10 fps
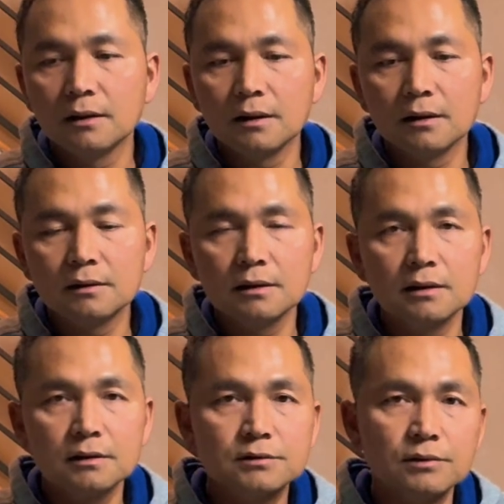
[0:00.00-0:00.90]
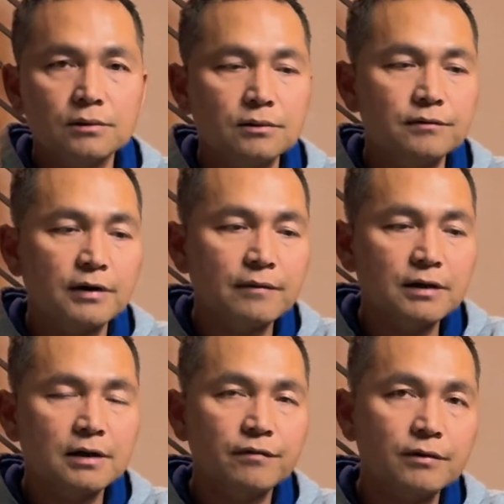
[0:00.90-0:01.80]
And so if you have
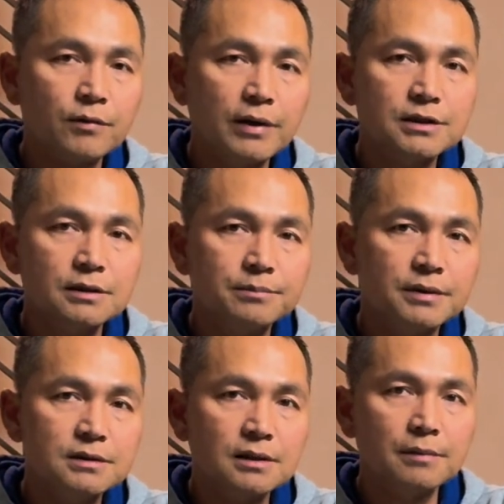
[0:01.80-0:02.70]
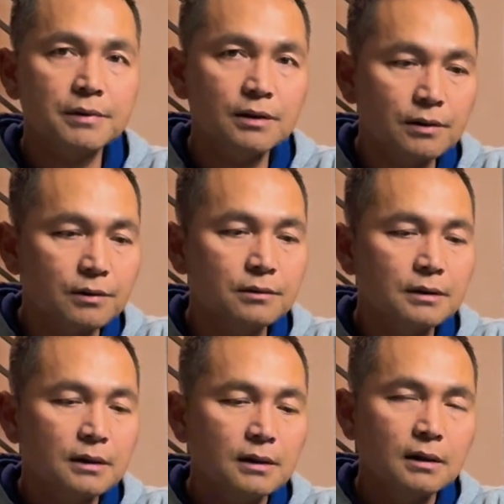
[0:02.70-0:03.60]
any question, please let me know.
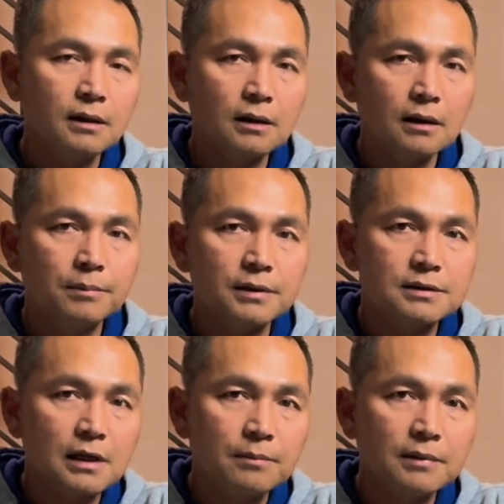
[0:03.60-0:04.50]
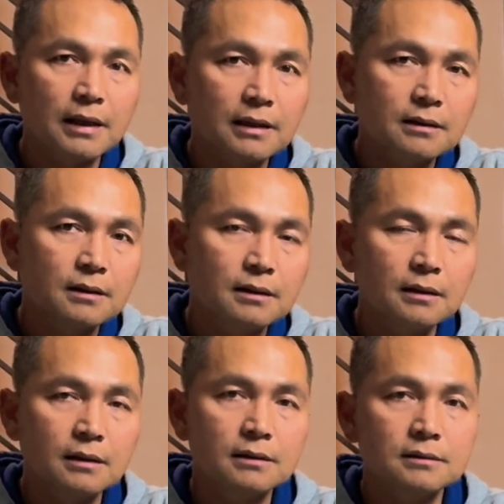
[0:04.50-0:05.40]
Please have like
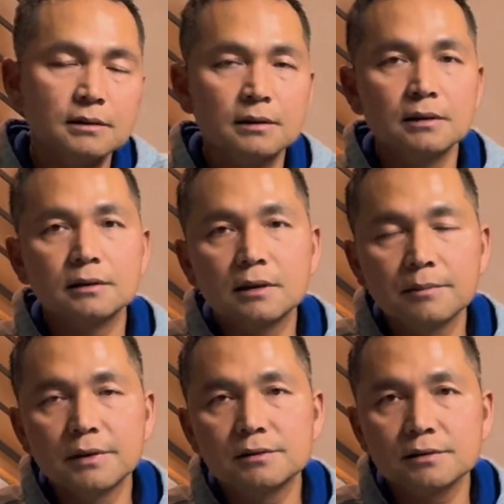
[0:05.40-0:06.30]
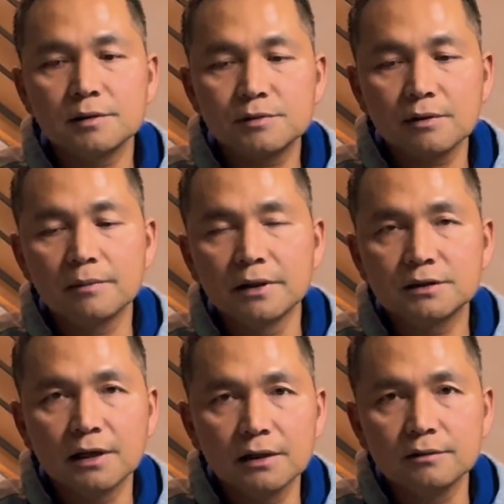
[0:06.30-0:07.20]
and comments and subscribe my
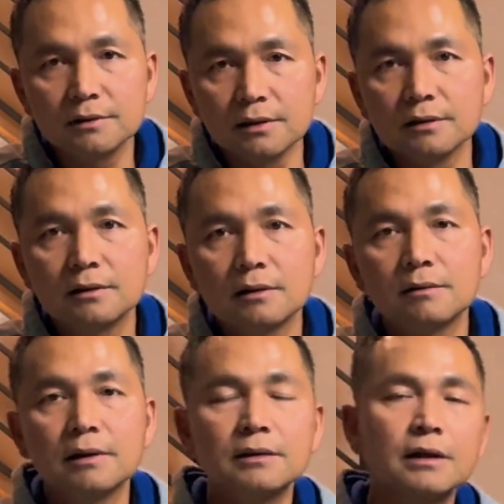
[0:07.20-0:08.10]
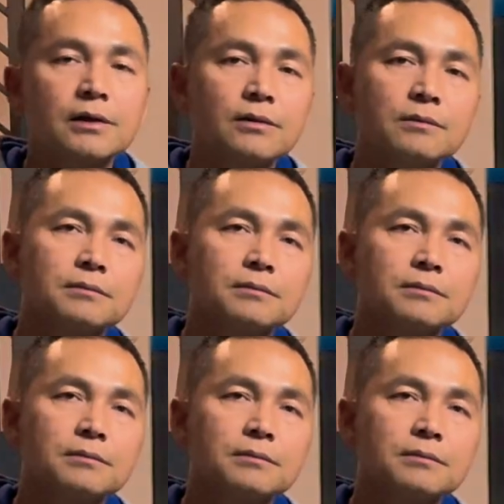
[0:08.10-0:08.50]
channel there. All right, thank you.